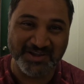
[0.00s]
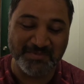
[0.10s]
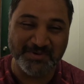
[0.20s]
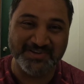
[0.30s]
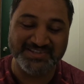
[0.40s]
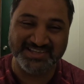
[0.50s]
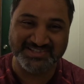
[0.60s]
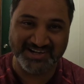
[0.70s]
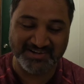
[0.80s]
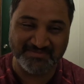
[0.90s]
now because I
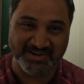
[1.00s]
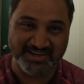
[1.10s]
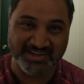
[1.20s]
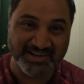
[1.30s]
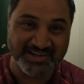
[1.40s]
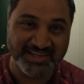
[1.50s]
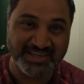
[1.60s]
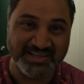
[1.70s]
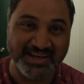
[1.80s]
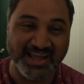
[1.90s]
started very
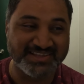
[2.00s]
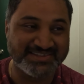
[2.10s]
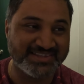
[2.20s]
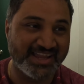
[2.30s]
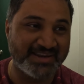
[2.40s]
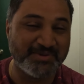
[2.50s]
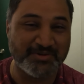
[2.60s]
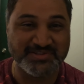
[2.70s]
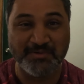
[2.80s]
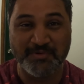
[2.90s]
early last night
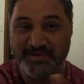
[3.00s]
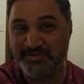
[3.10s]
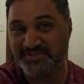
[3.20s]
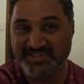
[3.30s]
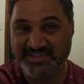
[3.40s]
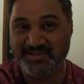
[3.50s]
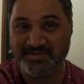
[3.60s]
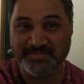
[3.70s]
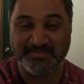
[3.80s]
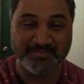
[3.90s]
because I wanted to see the
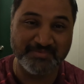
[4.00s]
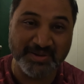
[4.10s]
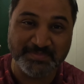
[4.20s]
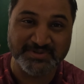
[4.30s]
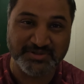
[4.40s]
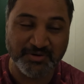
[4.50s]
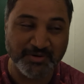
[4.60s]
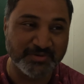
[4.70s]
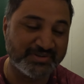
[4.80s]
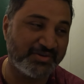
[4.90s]
Weeps show,
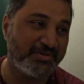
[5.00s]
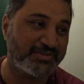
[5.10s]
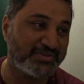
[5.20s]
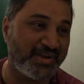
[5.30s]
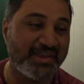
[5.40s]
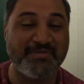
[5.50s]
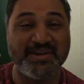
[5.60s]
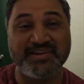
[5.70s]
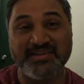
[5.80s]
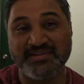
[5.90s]
though, so I
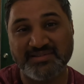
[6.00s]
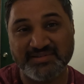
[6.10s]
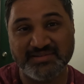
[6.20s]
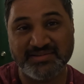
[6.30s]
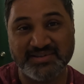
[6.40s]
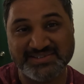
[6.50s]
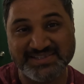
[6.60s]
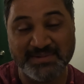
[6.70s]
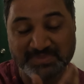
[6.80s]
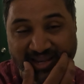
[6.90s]
went
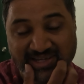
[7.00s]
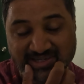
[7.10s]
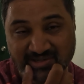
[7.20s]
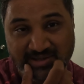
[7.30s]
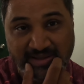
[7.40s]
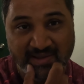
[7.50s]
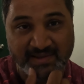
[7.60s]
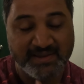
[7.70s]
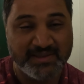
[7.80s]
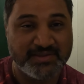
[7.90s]
slept late.
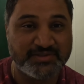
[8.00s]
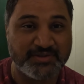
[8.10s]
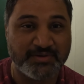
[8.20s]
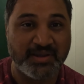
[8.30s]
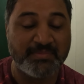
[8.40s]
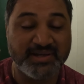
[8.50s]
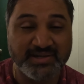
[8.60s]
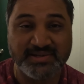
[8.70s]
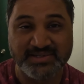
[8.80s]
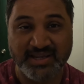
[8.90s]
So I'm a
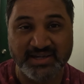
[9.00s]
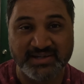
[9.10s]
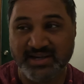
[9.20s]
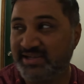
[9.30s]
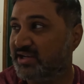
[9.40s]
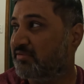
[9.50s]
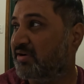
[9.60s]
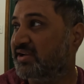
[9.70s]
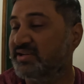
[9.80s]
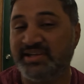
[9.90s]
little tired right now.
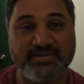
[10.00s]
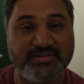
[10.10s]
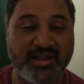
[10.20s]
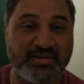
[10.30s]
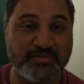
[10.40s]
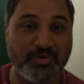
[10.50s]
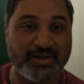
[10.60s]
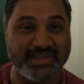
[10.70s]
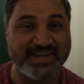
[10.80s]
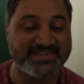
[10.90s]
I need. I'll go
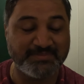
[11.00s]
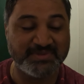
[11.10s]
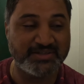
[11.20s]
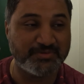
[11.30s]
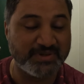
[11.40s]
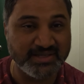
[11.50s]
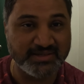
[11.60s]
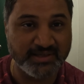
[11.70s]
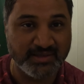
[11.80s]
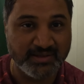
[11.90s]
and get something to
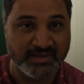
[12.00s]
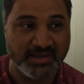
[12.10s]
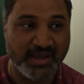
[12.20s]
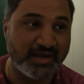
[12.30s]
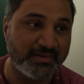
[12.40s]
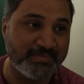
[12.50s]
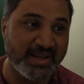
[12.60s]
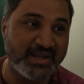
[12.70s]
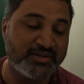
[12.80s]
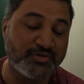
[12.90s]
eat. I'll
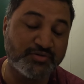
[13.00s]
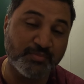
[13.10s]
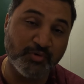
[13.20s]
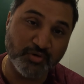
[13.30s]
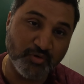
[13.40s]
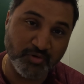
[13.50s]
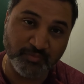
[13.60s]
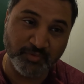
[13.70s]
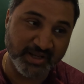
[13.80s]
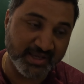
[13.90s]
update you tomorrow
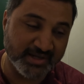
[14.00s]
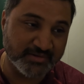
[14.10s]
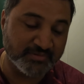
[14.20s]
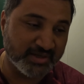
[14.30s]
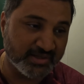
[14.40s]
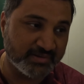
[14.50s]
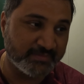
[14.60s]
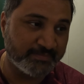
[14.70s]
on what I get to eat